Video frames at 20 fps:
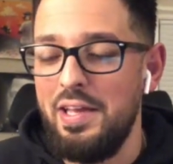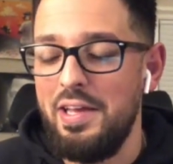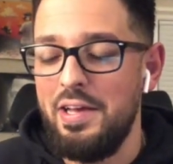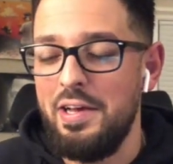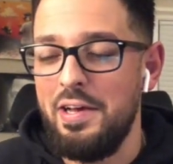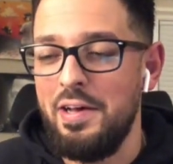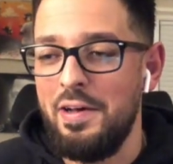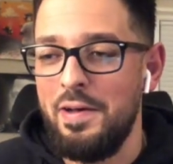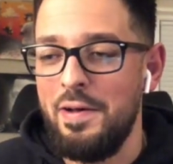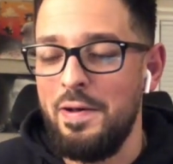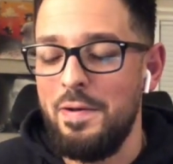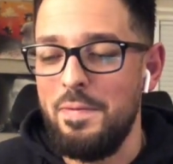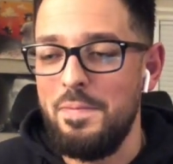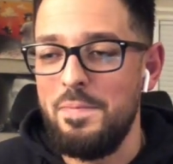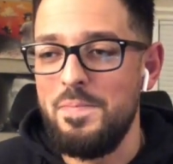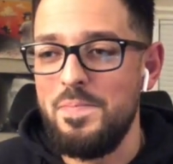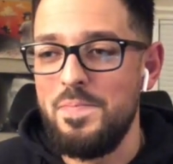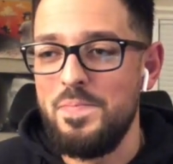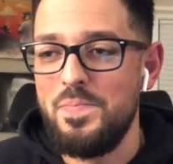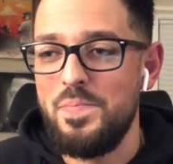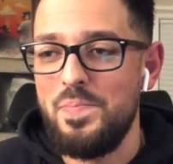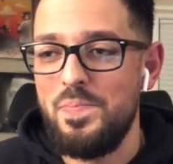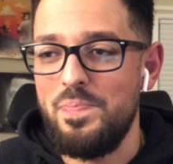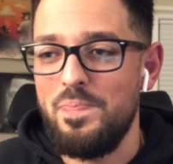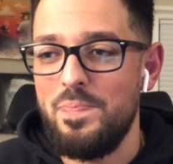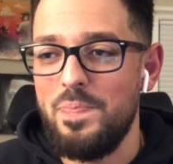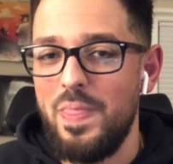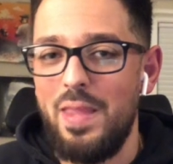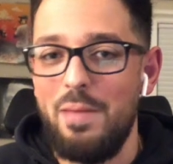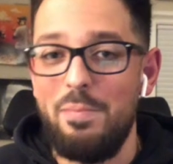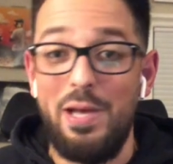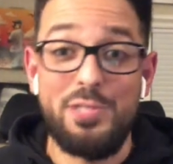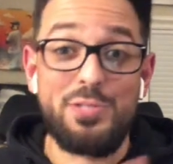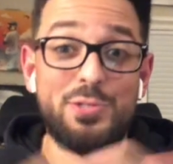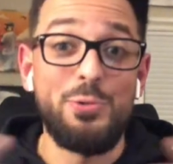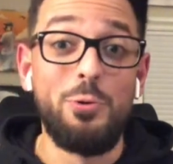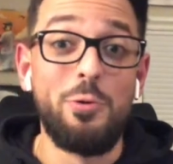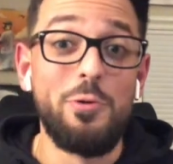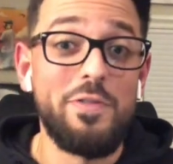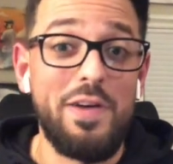My
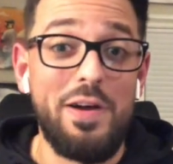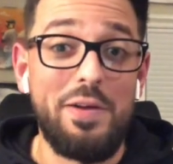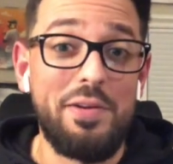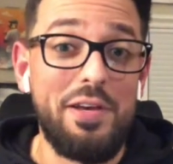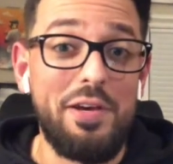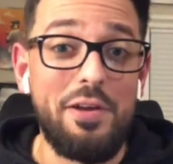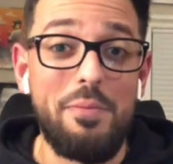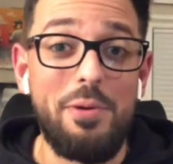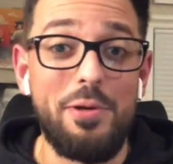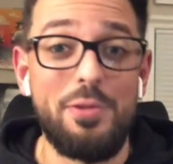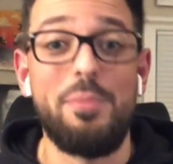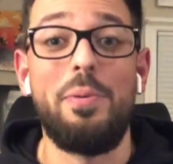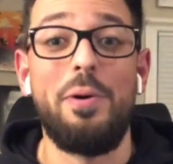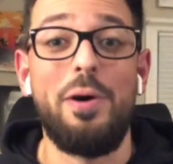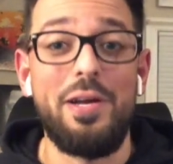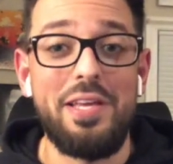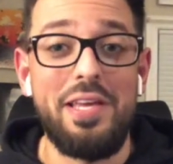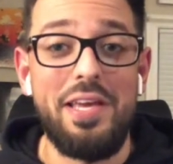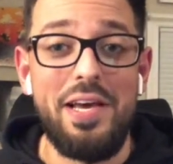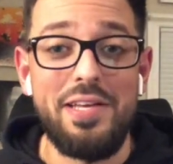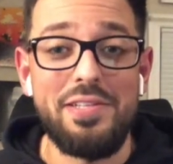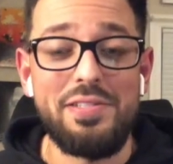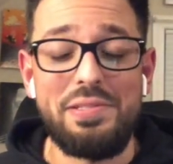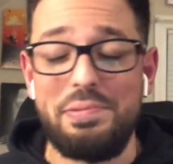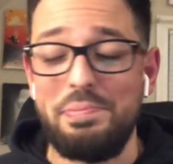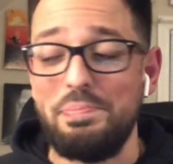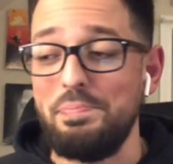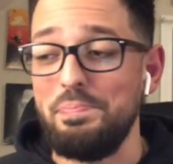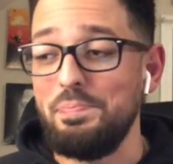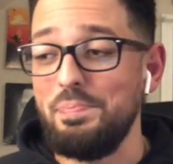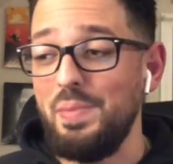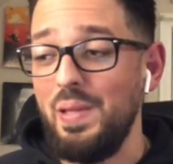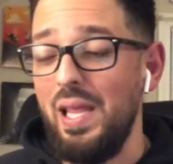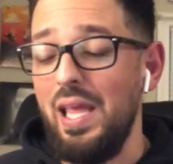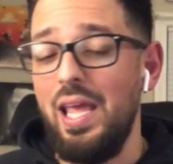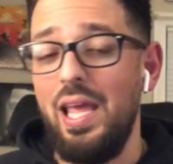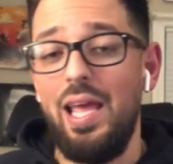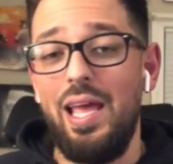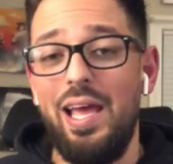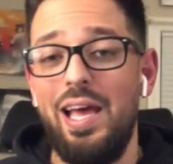school found out about the podcast,
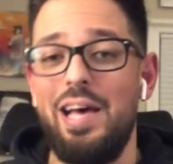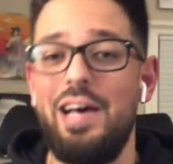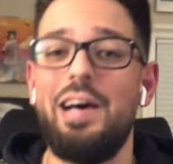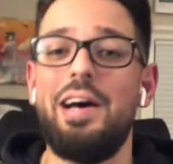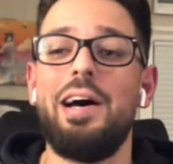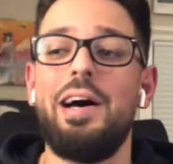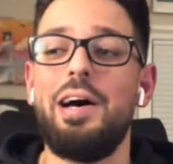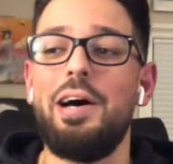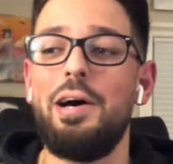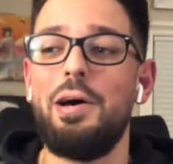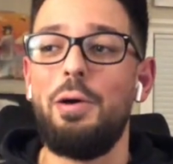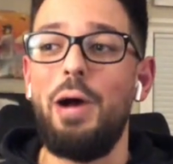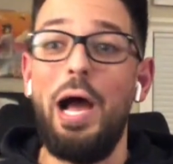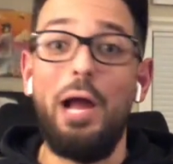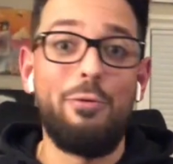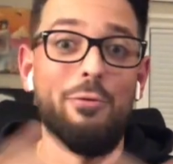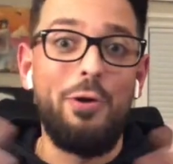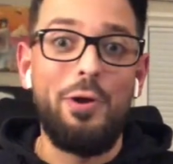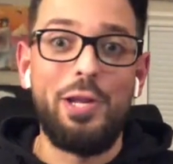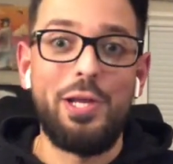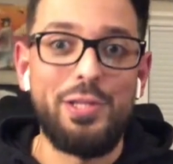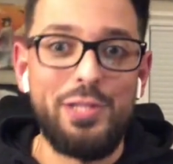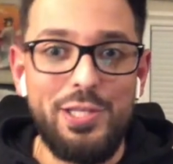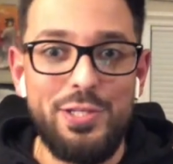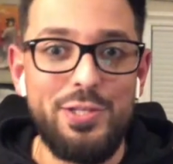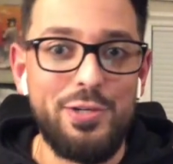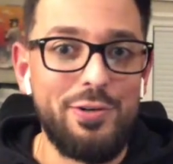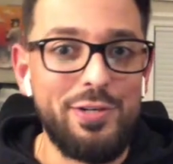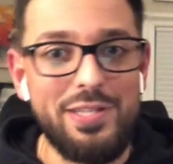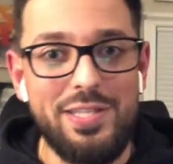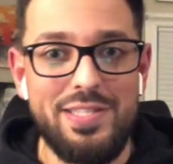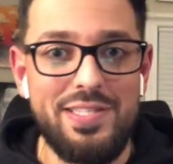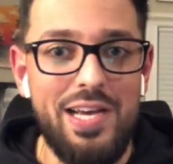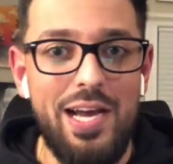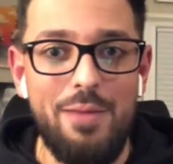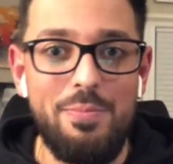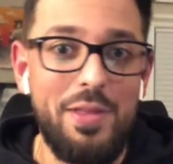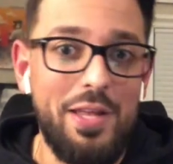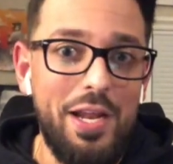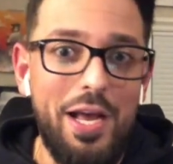ironically, during the
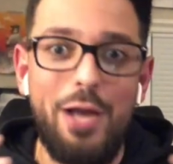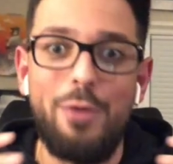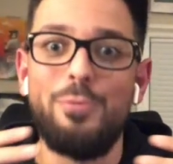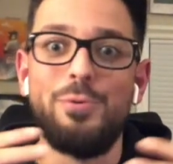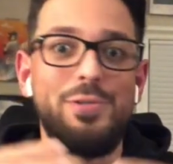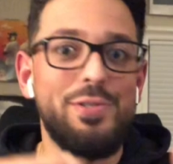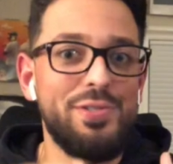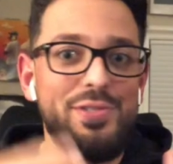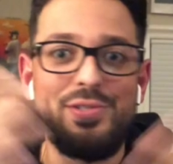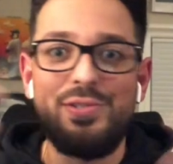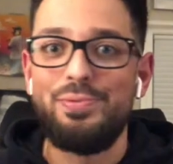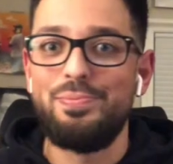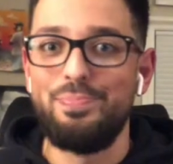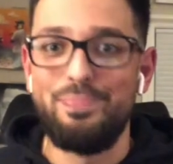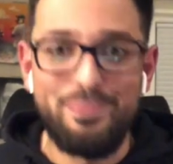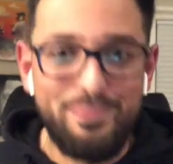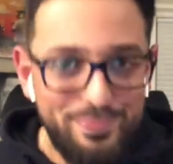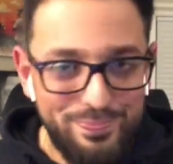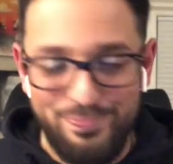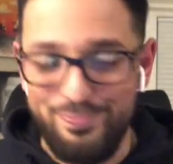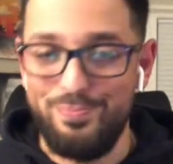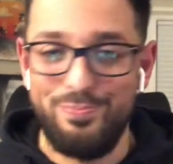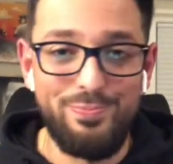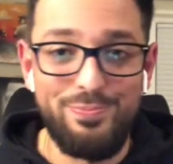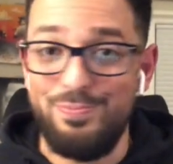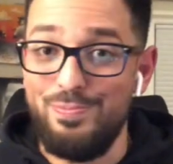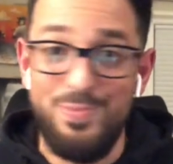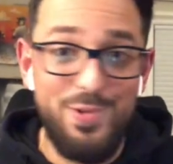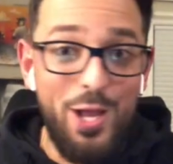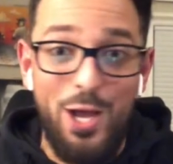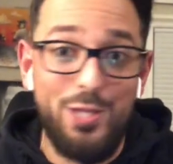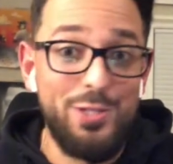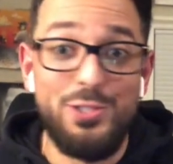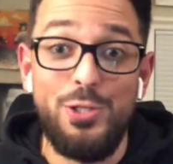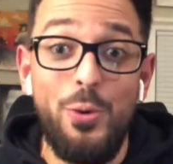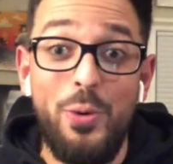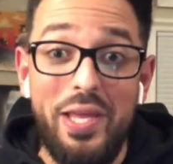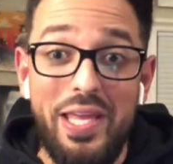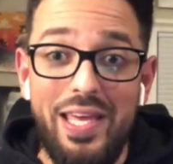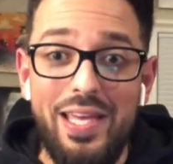time that I was not
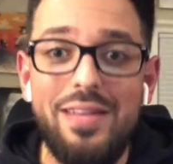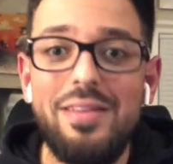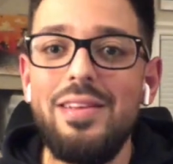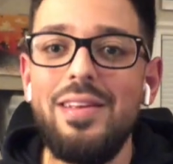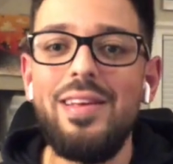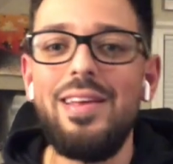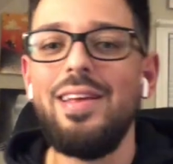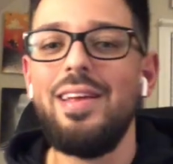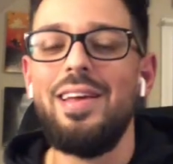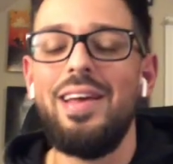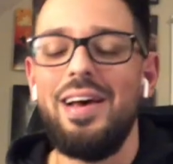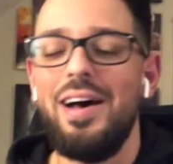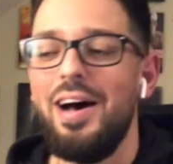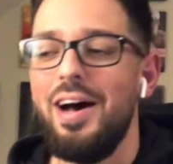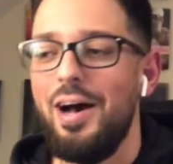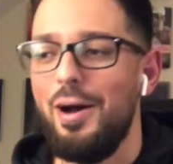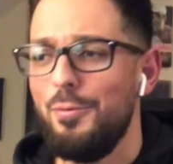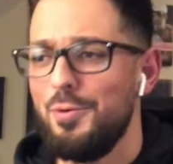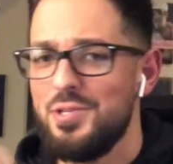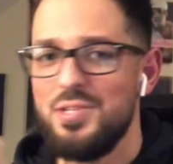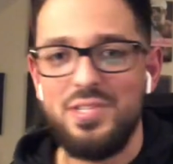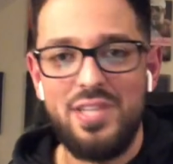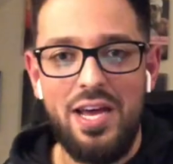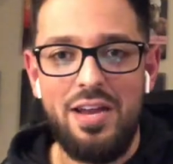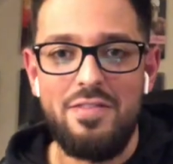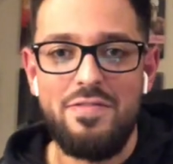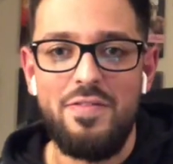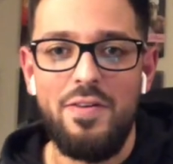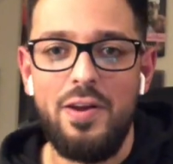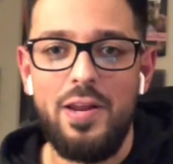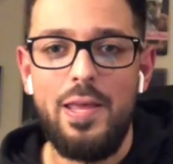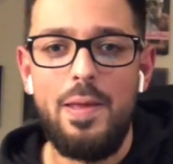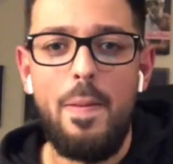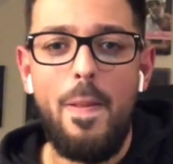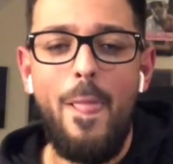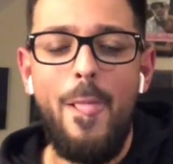doing it, which is kind of funny.